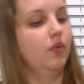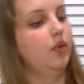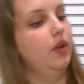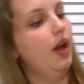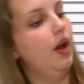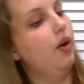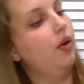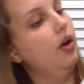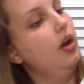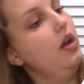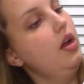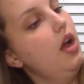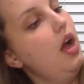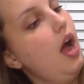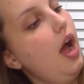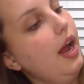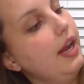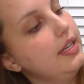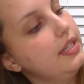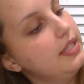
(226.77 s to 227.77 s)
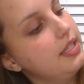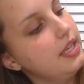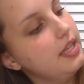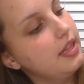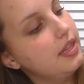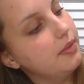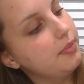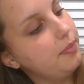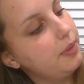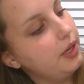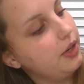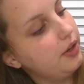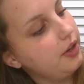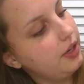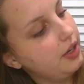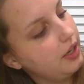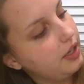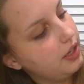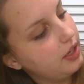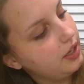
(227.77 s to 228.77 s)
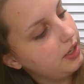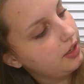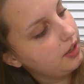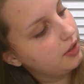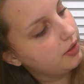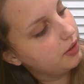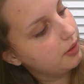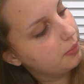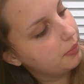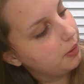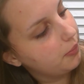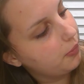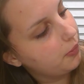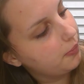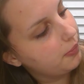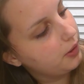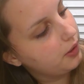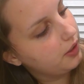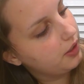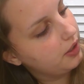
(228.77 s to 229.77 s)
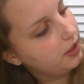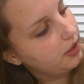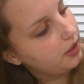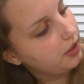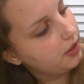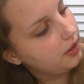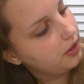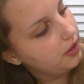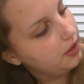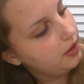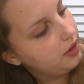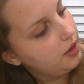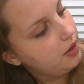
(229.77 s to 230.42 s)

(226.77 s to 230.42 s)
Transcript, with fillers: Now, I see the period here, the purple period here.